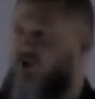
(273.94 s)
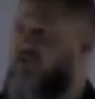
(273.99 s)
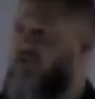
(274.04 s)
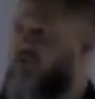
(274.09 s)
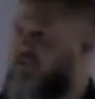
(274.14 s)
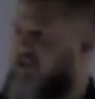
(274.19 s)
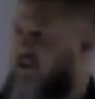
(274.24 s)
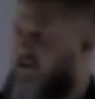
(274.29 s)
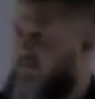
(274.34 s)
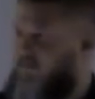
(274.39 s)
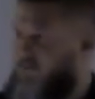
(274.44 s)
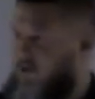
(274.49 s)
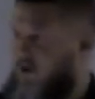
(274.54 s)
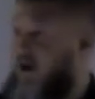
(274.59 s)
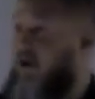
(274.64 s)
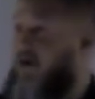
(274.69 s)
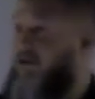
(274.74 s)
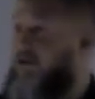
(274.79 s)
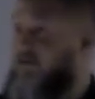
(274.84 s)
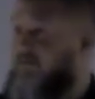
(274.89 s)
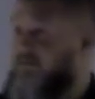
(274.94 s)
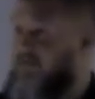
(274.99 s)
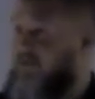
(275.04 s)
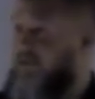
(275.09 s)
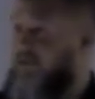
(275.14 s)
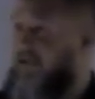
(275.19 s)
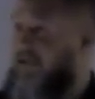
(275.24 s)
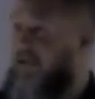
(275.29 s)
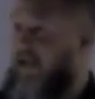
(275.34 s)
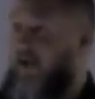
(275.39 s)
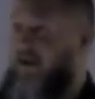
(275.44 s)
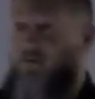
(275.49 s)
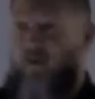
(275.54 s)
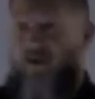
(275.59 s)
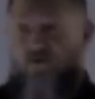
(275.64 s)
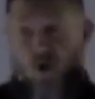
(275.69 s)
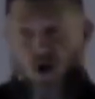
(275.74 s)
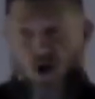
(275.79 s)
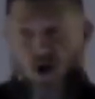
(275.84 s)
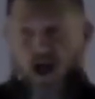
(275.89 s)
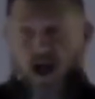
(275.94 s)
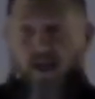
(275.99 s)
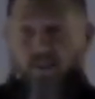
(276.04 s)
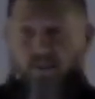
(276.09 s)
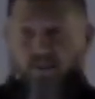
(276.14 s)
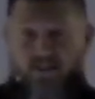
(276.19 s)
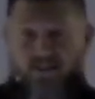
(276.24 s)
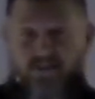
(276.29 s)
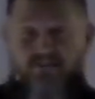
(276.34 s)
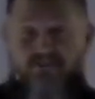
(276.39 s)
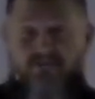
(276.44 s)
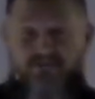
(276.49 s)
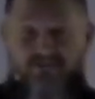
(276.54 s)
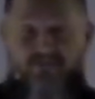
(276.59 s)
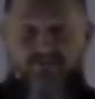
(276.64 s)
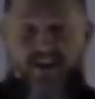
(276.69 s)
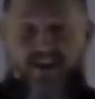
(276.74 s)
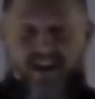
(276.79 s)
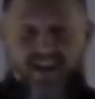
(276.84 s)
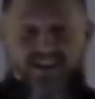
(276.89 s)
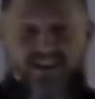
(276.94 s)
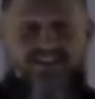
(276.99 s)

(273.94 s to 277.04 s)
someone, and we've all got this, right?